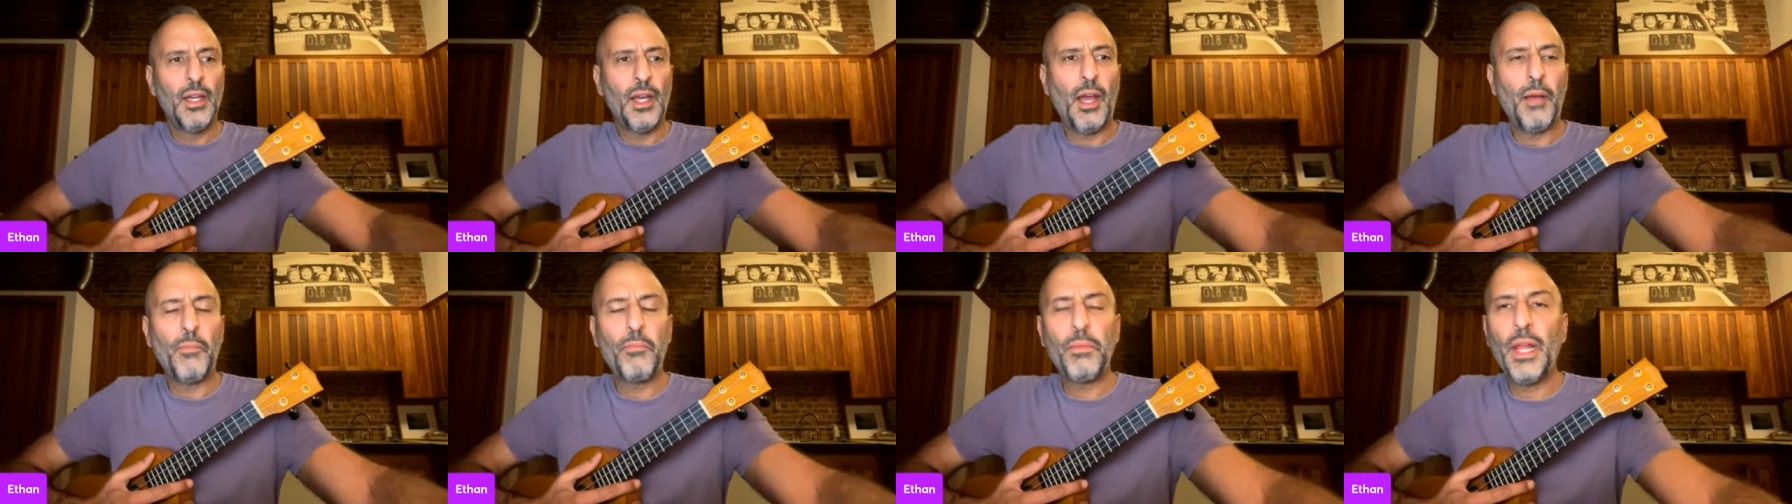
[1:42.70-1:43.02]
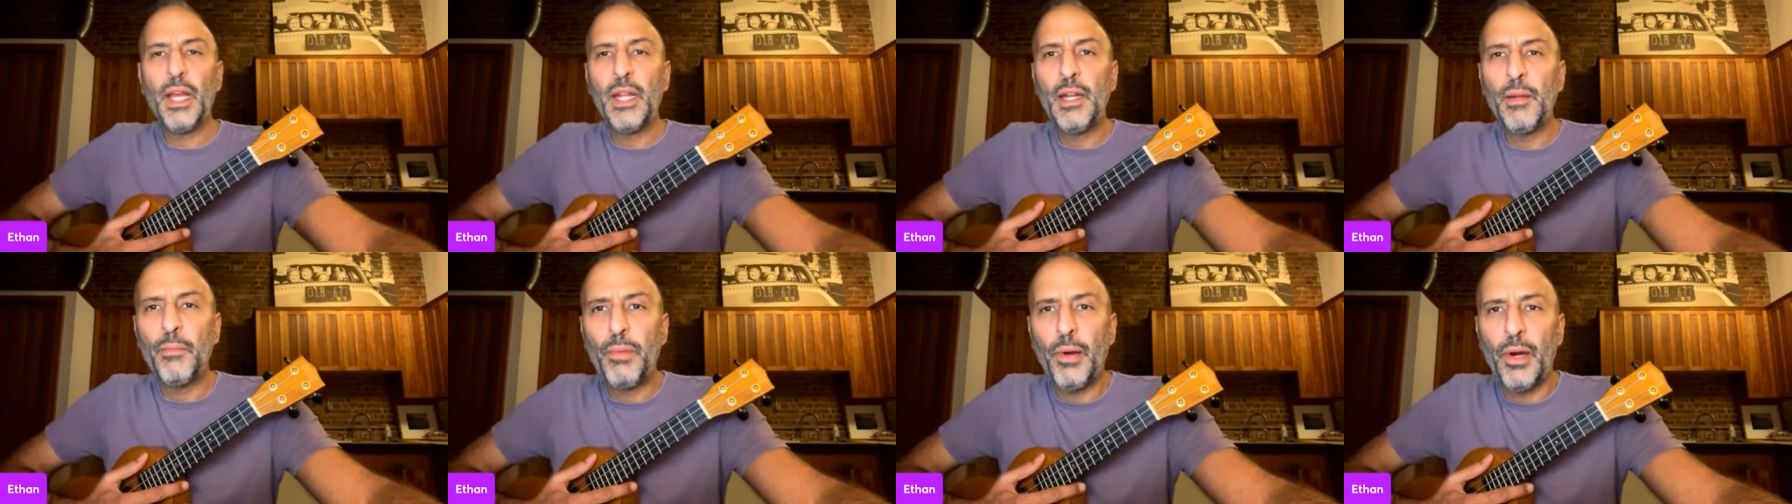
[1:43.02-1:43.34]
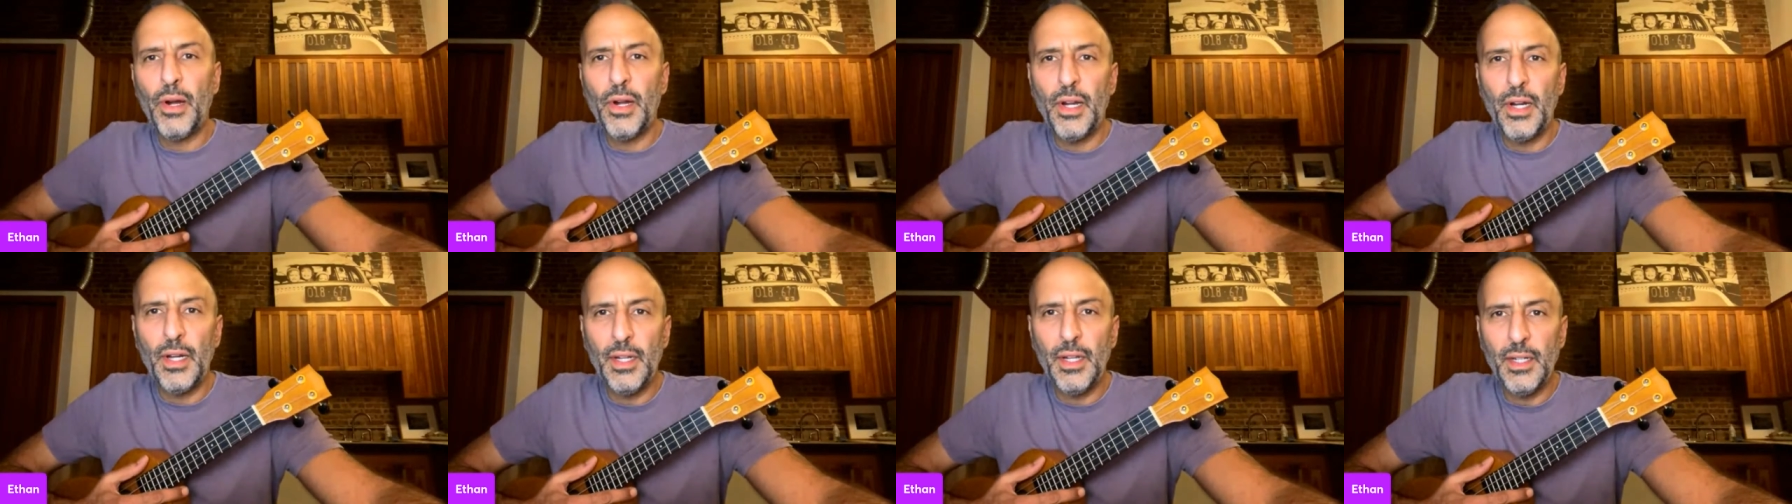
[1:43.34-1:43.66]
played a
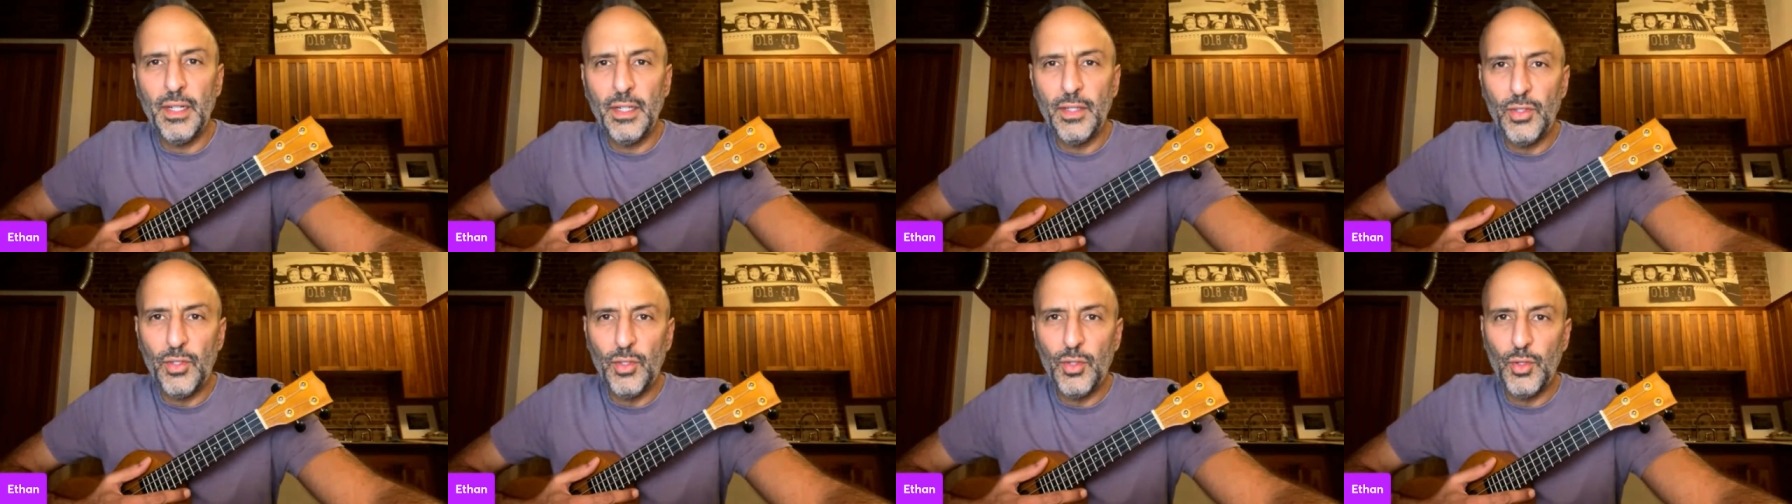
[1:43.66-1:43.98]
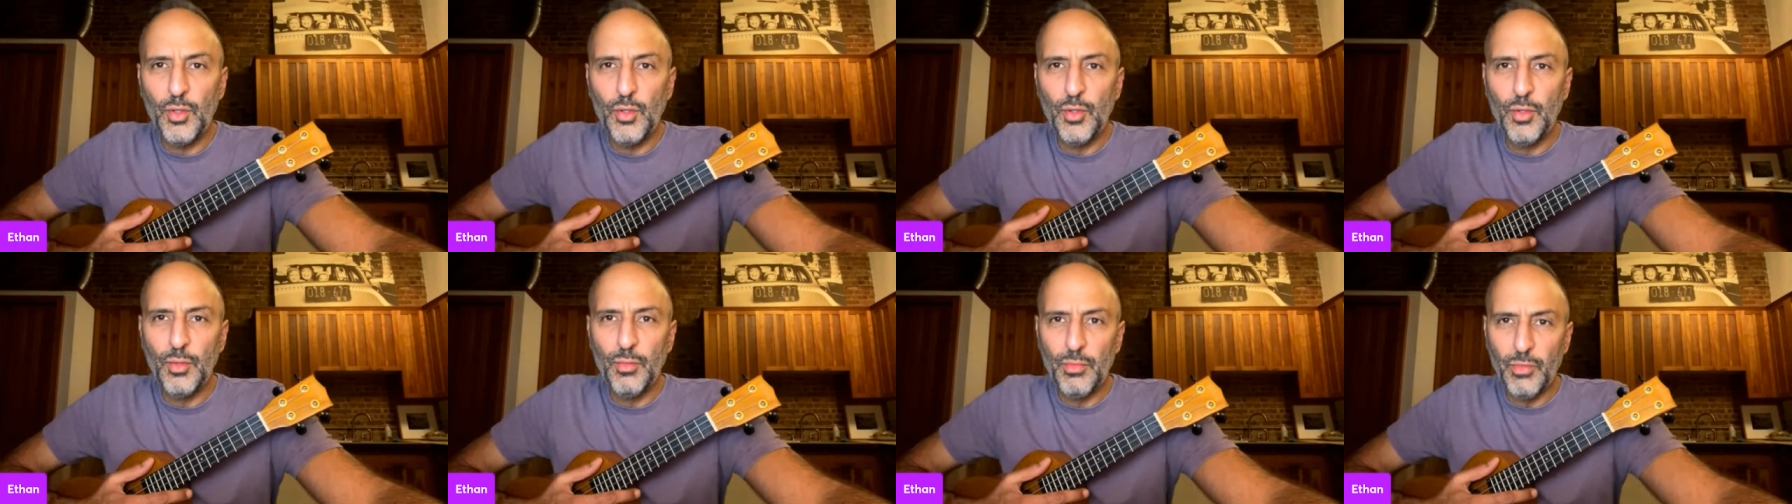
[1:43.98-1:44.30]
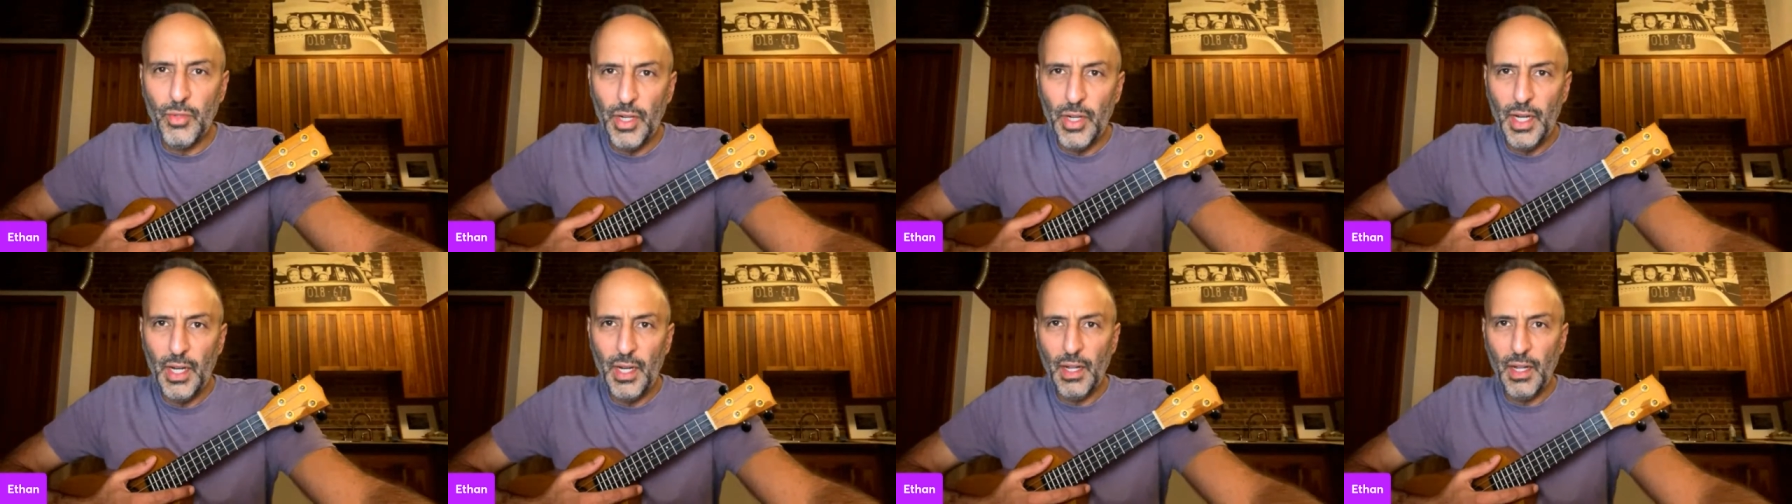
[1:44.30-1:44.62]
part in a Zoom
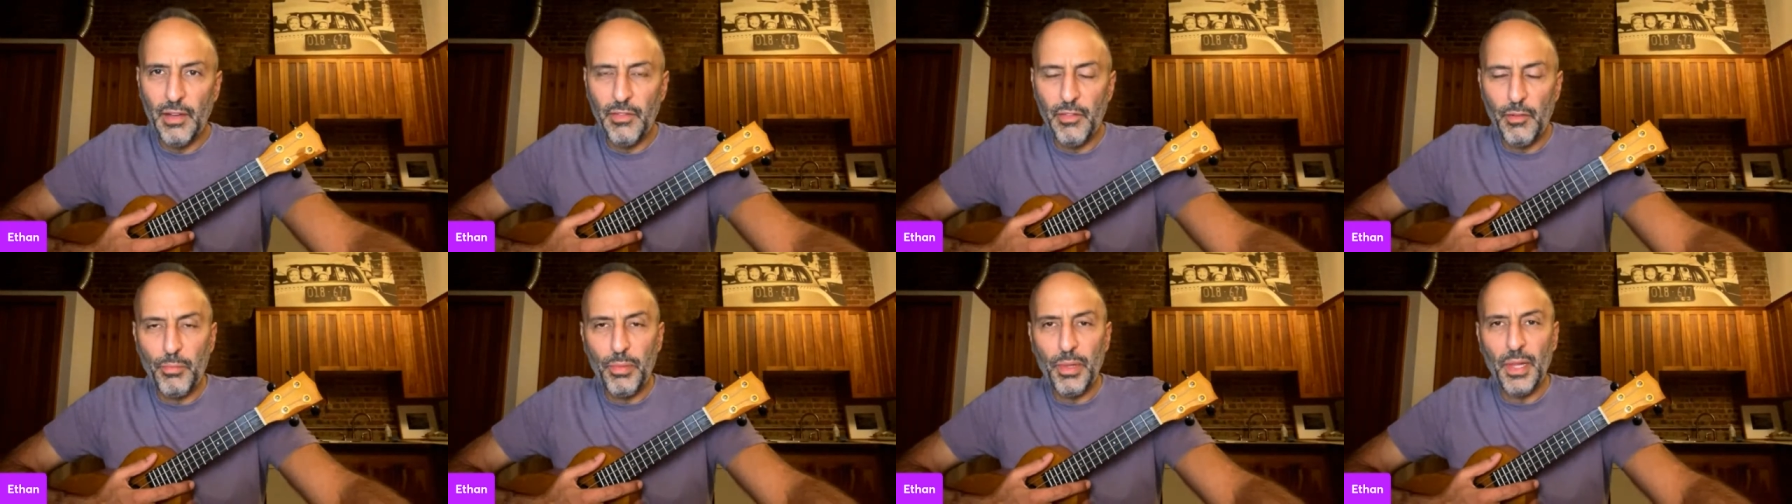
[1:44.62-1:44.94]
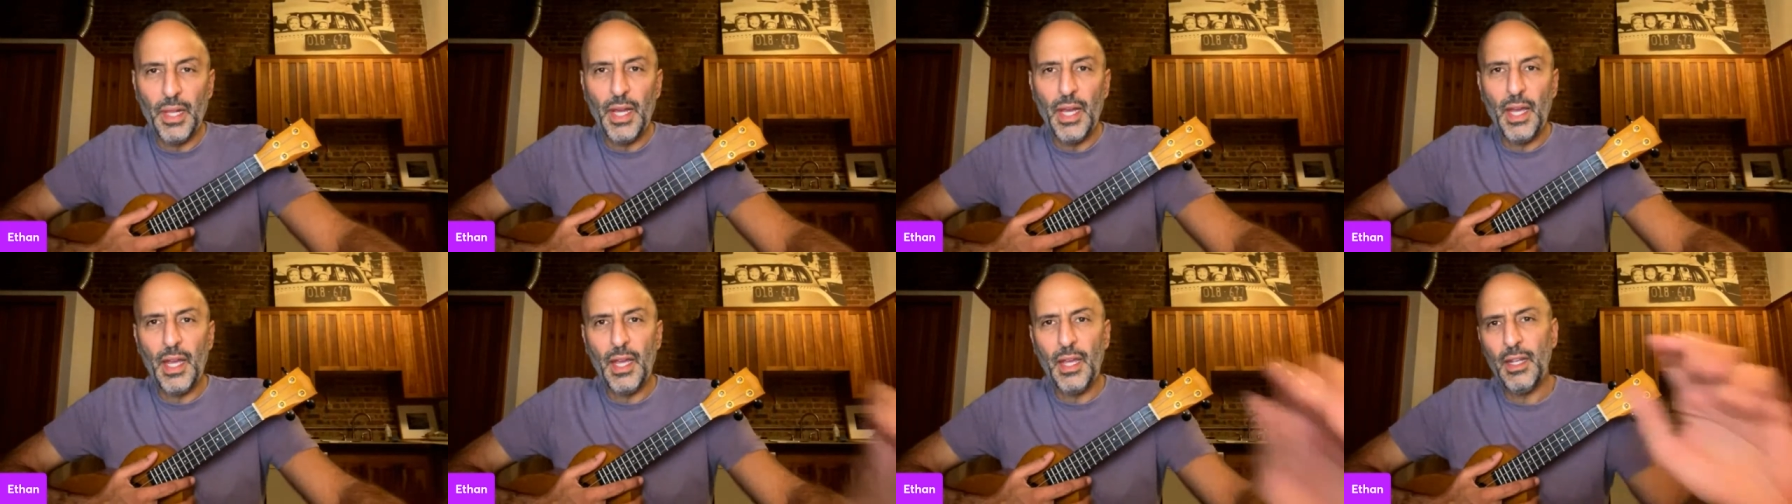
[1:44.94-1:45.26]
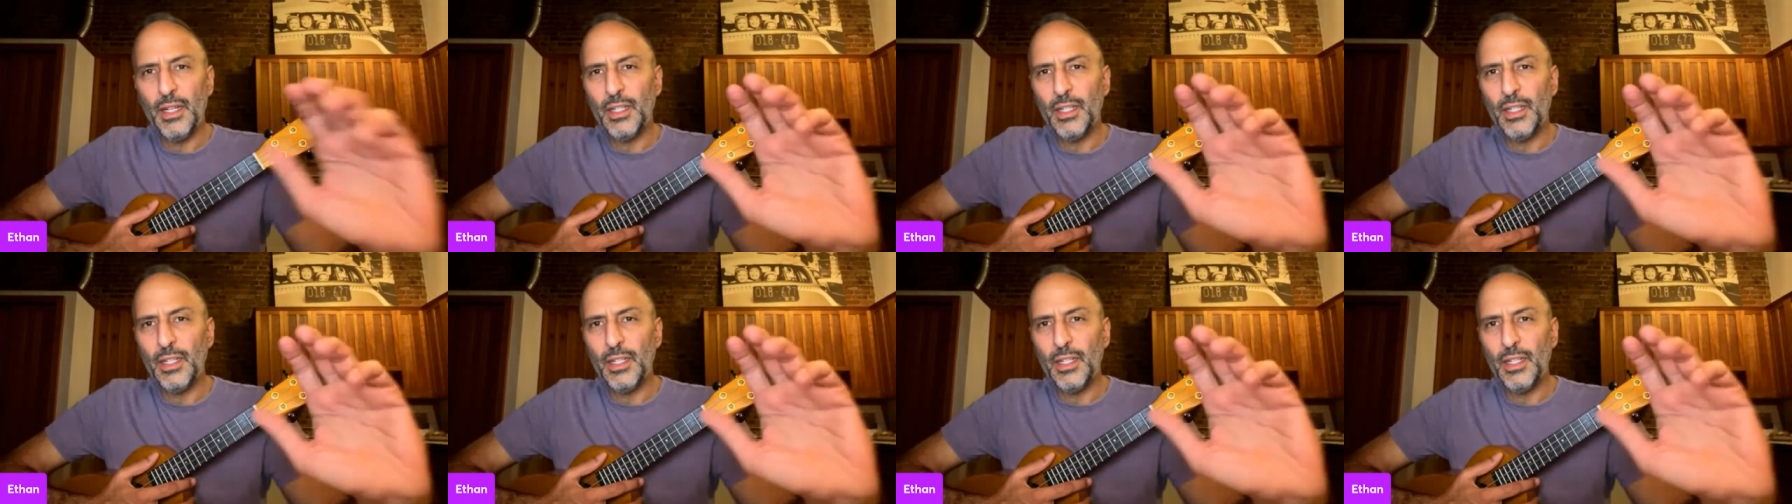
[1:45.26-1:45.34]
reading of a play.